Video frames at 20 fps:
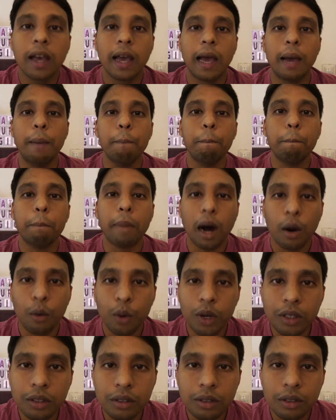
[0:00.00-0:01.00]

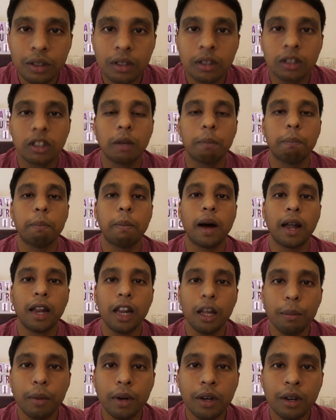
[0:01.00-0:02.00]
empowers the
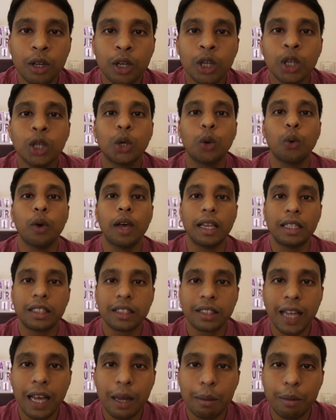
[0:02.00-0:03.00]
Parliament to
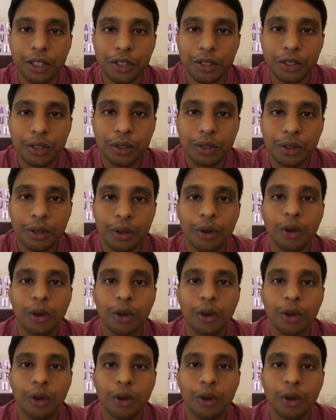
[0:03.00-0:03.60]
establish